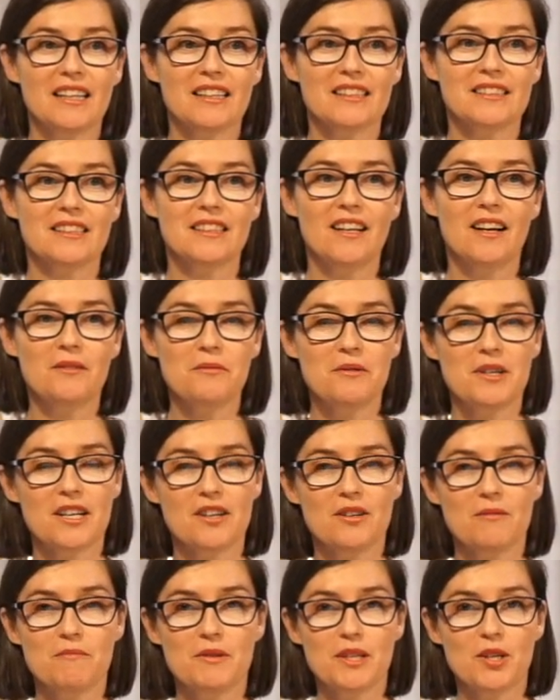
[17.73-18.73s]
Tonight we're
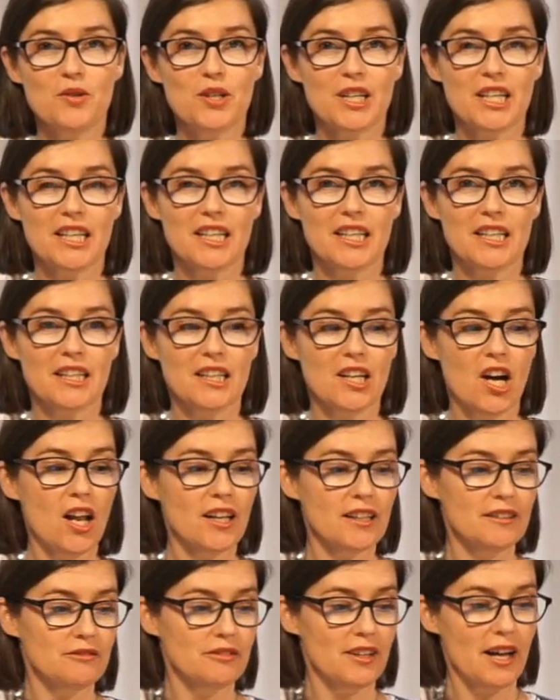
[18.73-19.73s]
going to be cooking
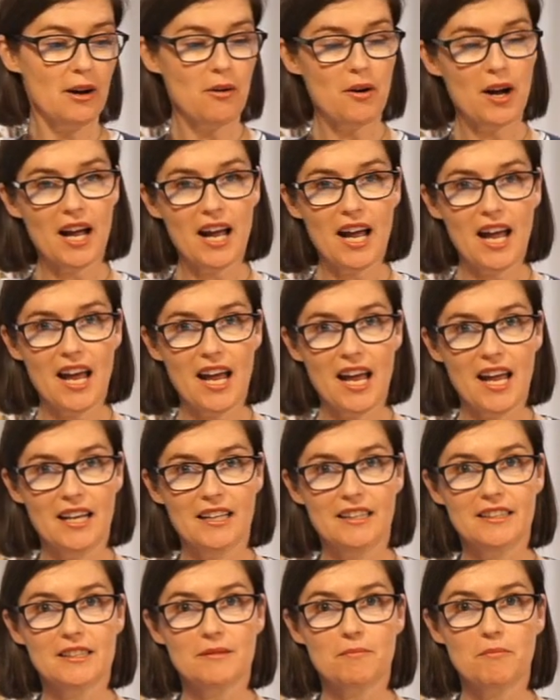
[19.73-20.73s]
cauliflower
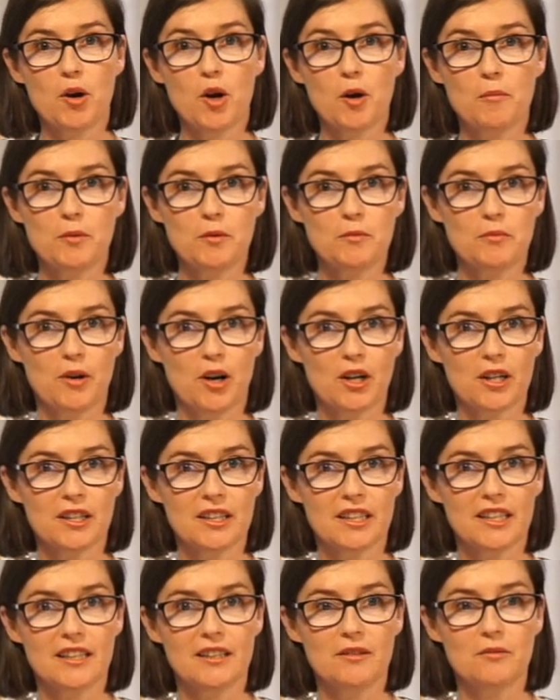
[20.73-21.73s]
and purple
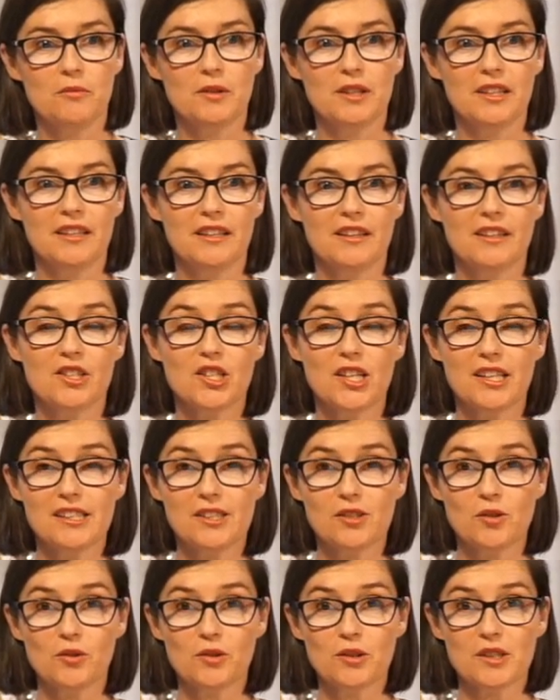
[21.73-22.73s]
broccoli with cheese
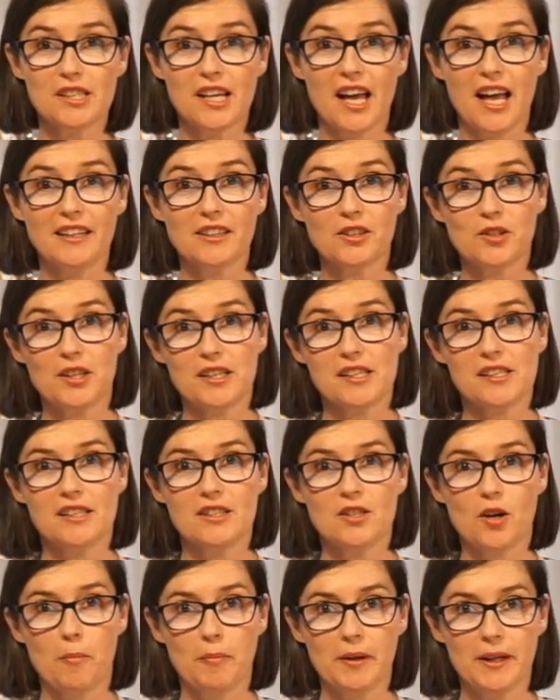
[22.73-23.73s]
sauce and a crusty
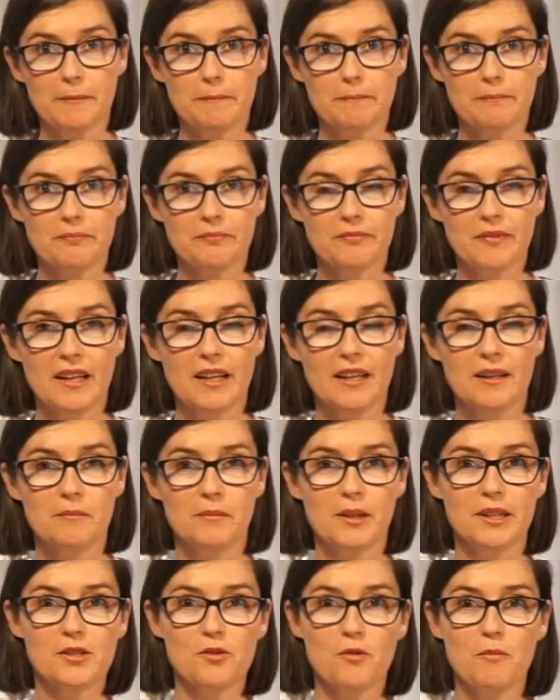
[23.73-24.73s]
topping.
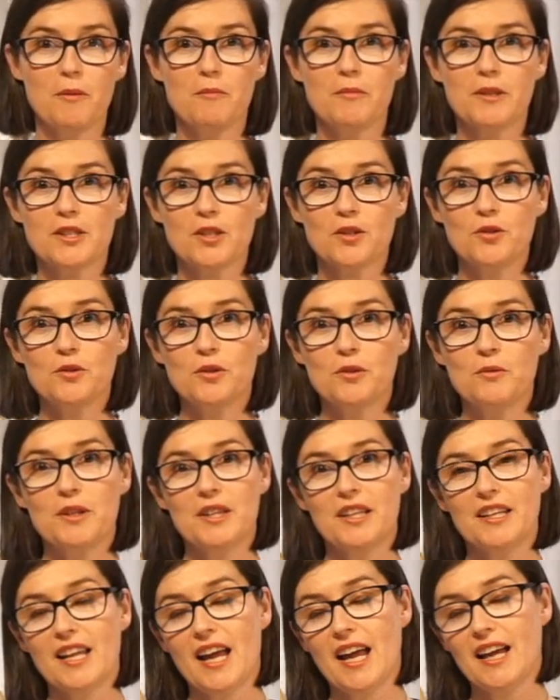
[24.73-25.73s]
Please remember to cook with
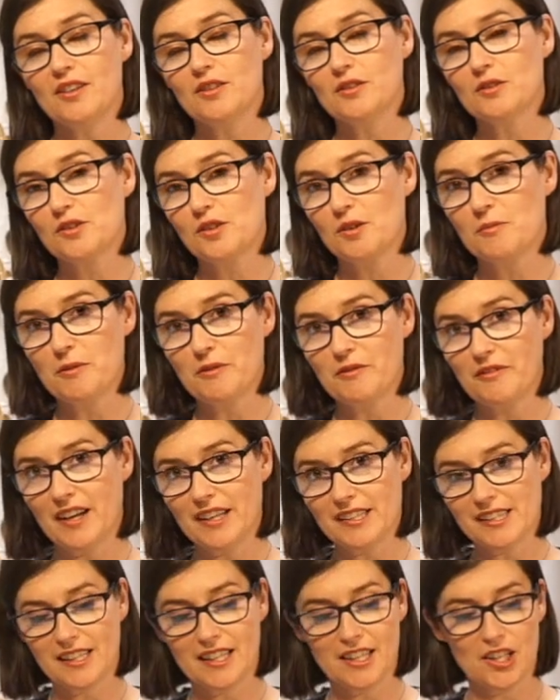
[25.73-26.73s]
an adult
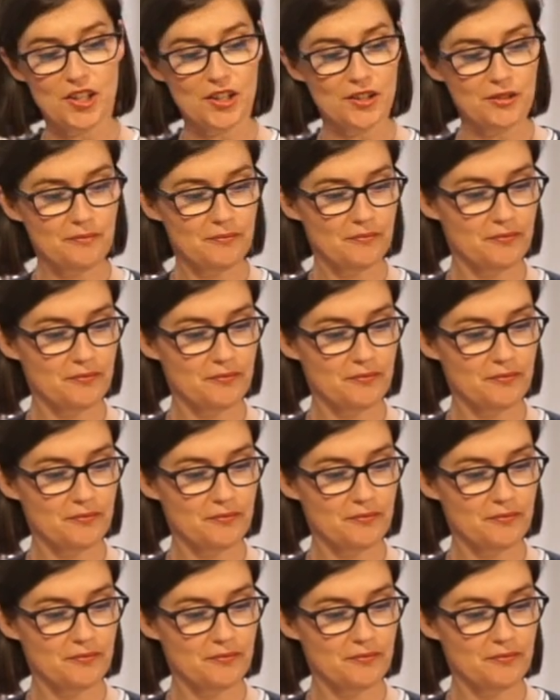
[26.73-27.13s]
supervising you.